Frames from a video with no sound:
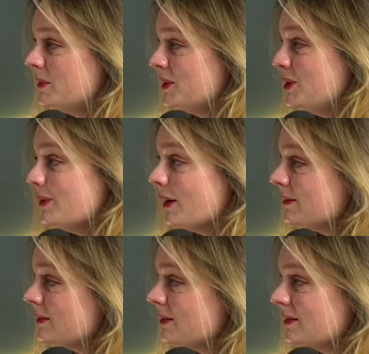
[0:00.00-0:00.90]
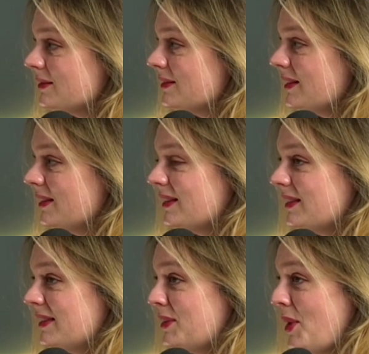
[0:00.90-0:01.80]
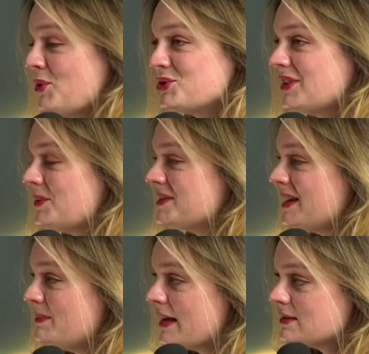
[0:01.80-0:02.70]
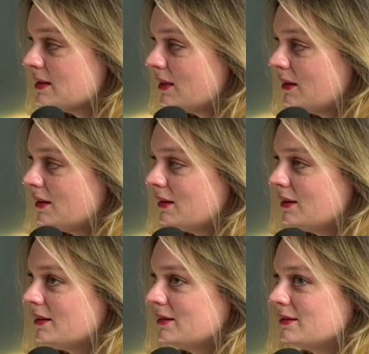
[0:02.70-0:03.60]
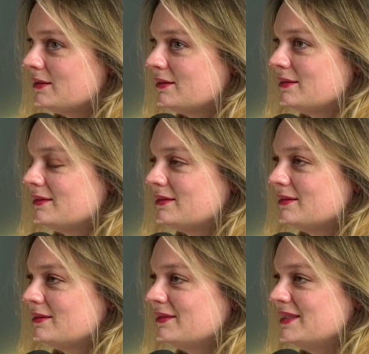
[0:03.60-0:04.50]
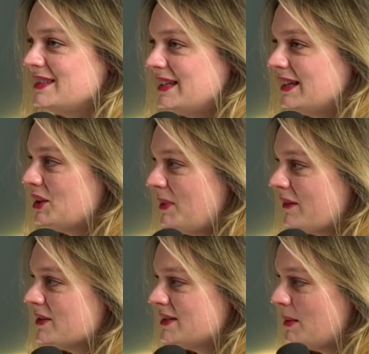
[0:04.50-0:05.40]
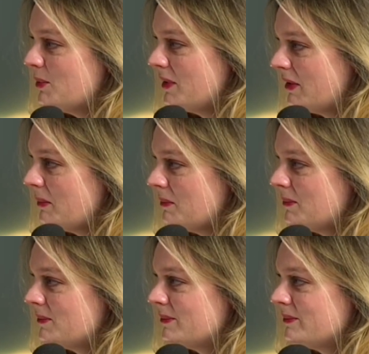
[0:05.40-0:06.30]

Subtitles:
But, you know, I'm not sure that was any better than sitting at the breakfast table with him